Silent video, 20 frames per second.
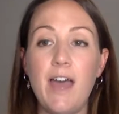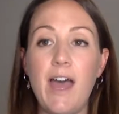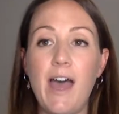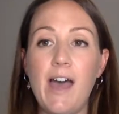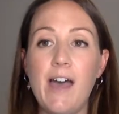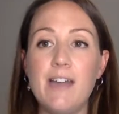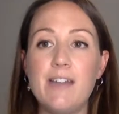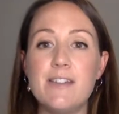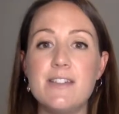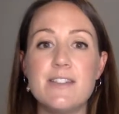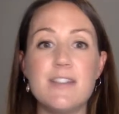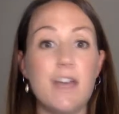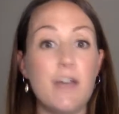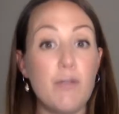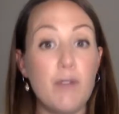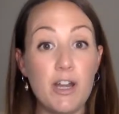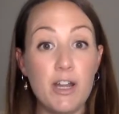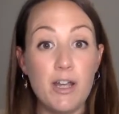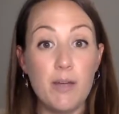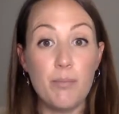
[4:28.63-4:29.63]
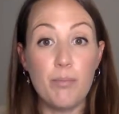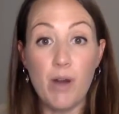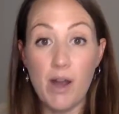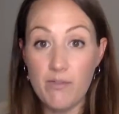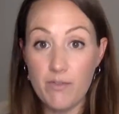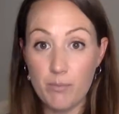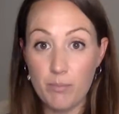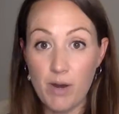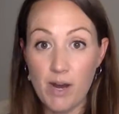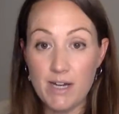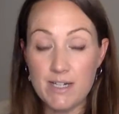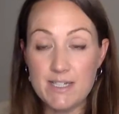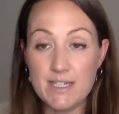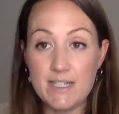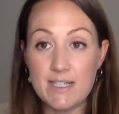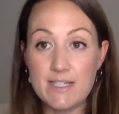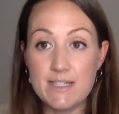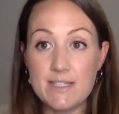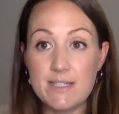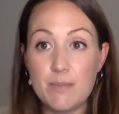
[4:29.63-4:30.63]
And I run a private
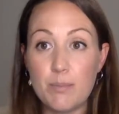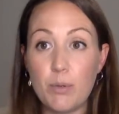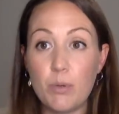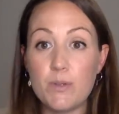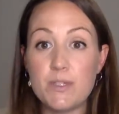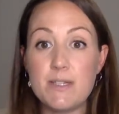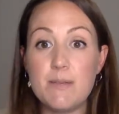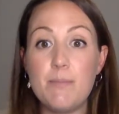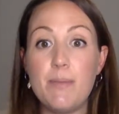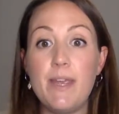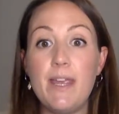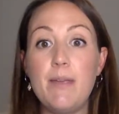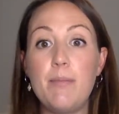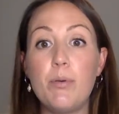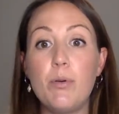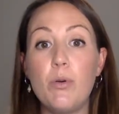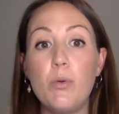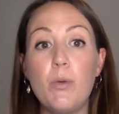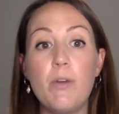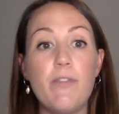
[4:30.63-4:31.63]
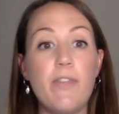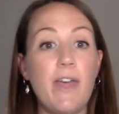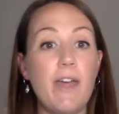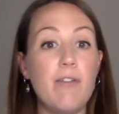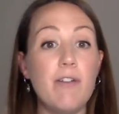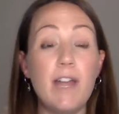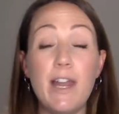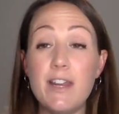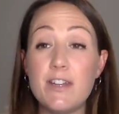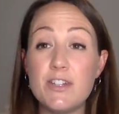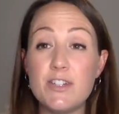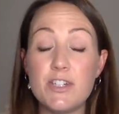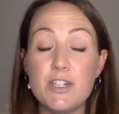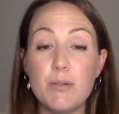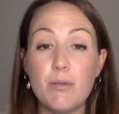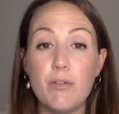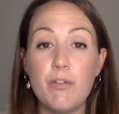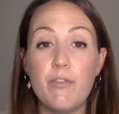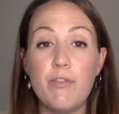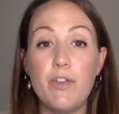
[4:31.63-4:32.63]
practice supporting people with their
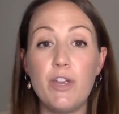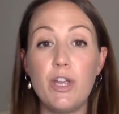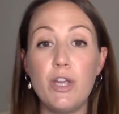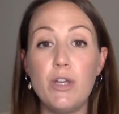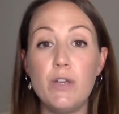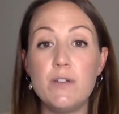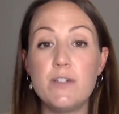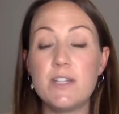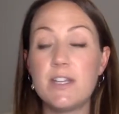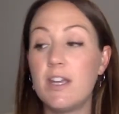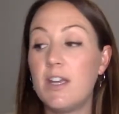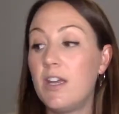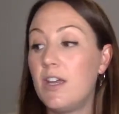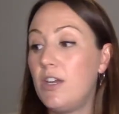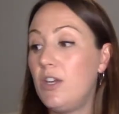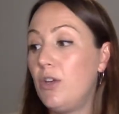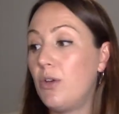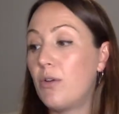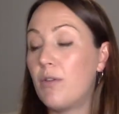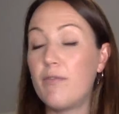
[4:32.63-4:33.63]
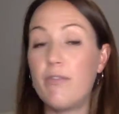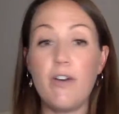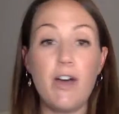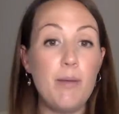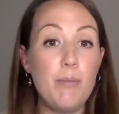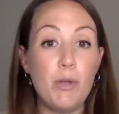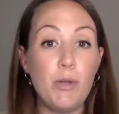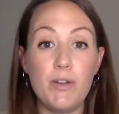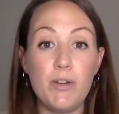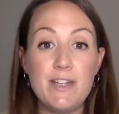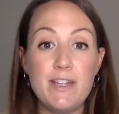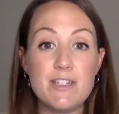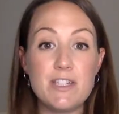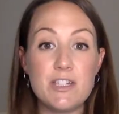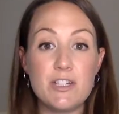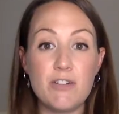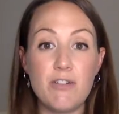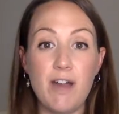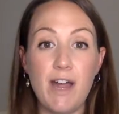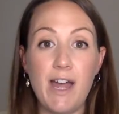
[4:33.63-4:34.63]
relationship with food. You can find me on
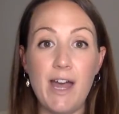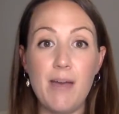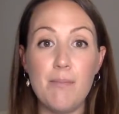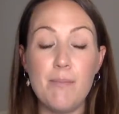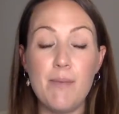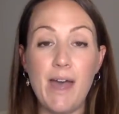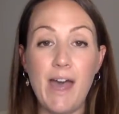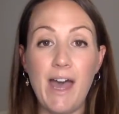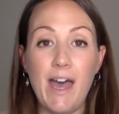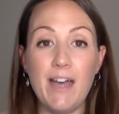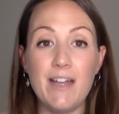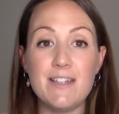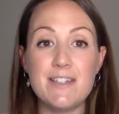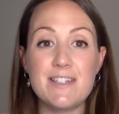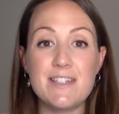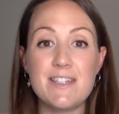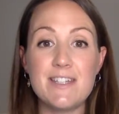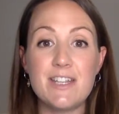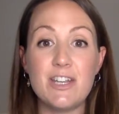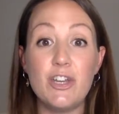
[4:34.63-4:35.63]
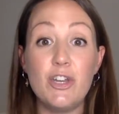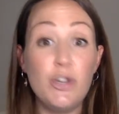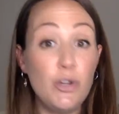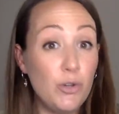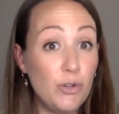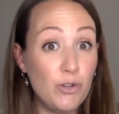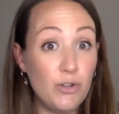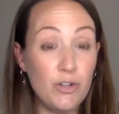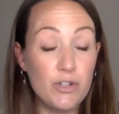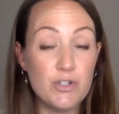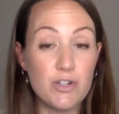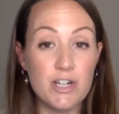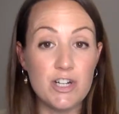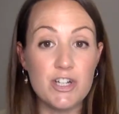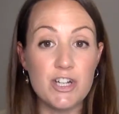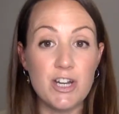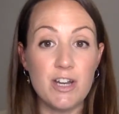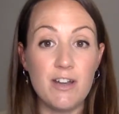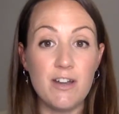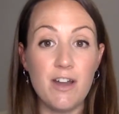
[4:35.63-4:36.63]
Instagram at Nude
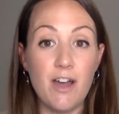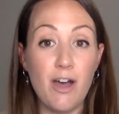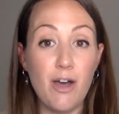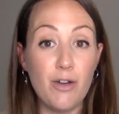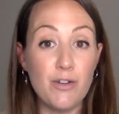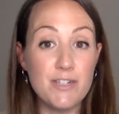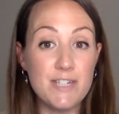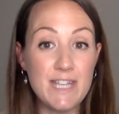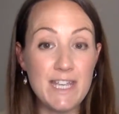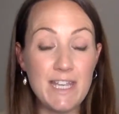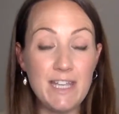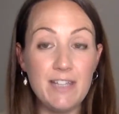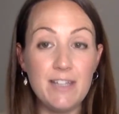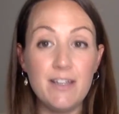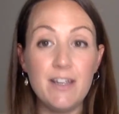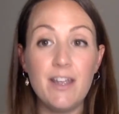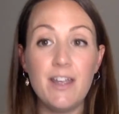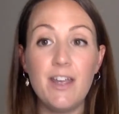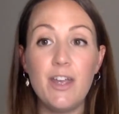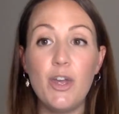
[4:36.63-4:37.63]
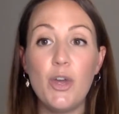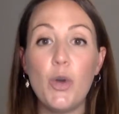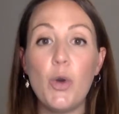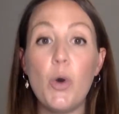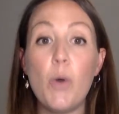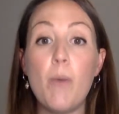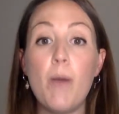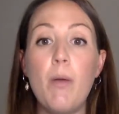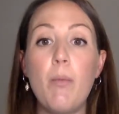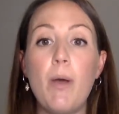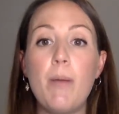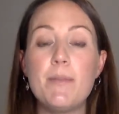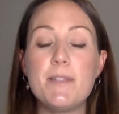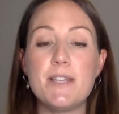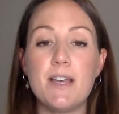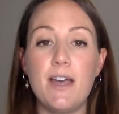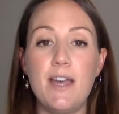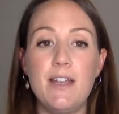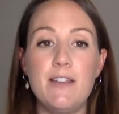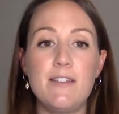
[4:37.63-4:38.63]
Nutrition RD, or my
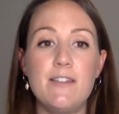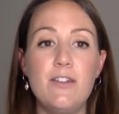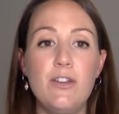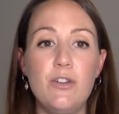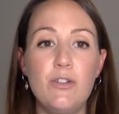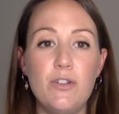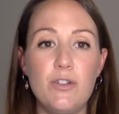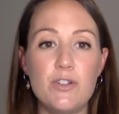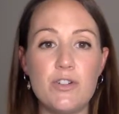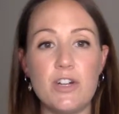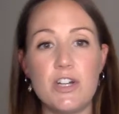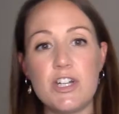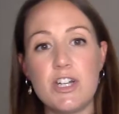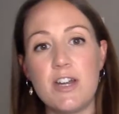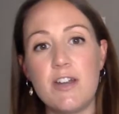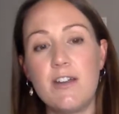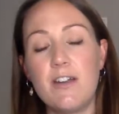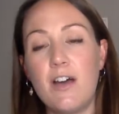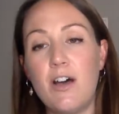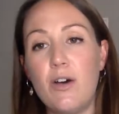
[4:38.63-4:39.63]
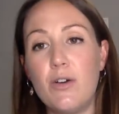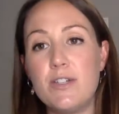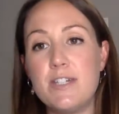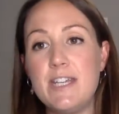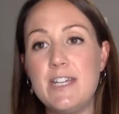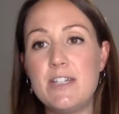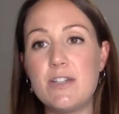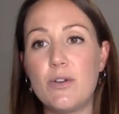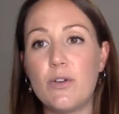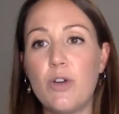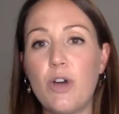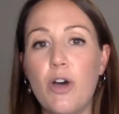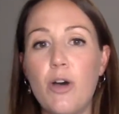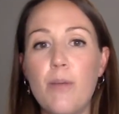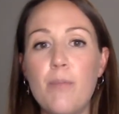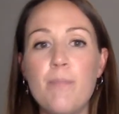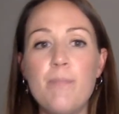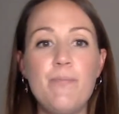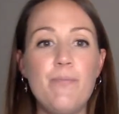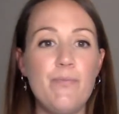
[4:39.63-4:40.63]
website is
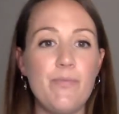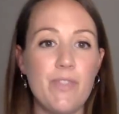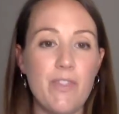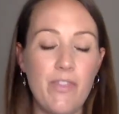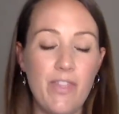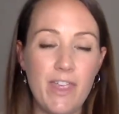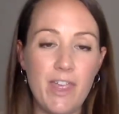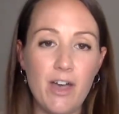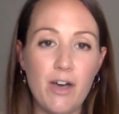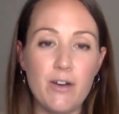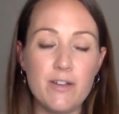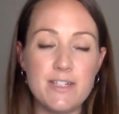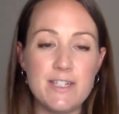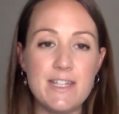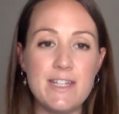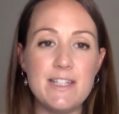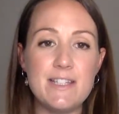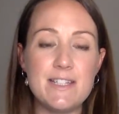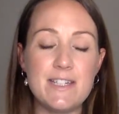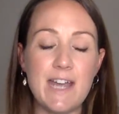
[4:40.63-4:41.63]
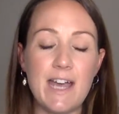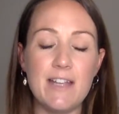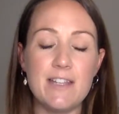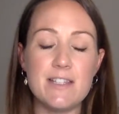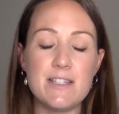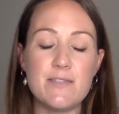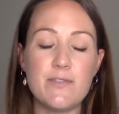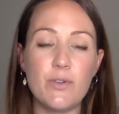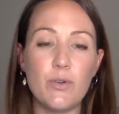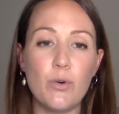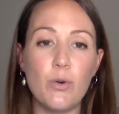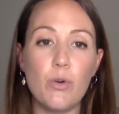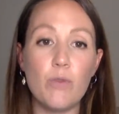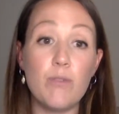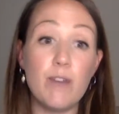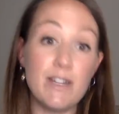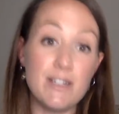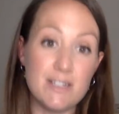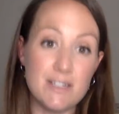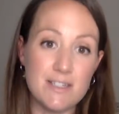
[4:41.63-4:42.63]
nudenutritionrd.com. The RD stands for
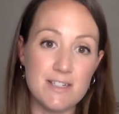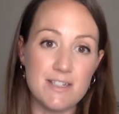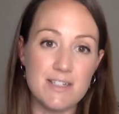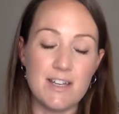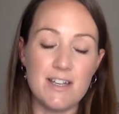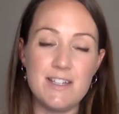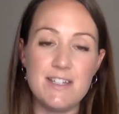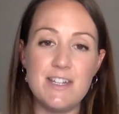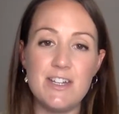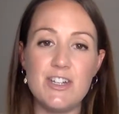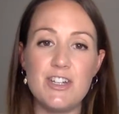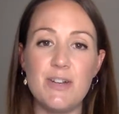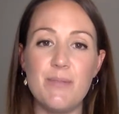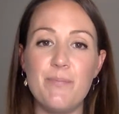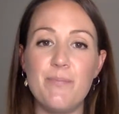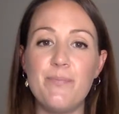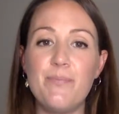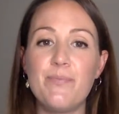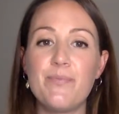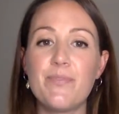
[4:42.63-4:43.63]
Registered Dietitian.